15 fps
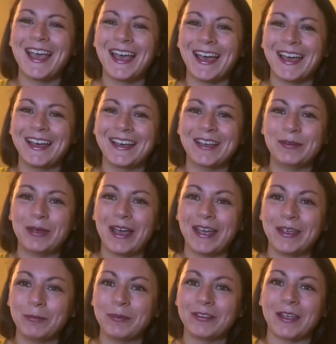Uh, I
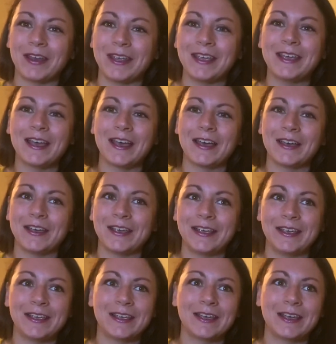am Sunny.
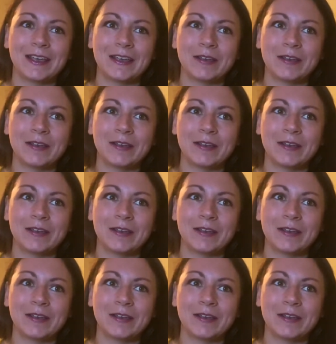I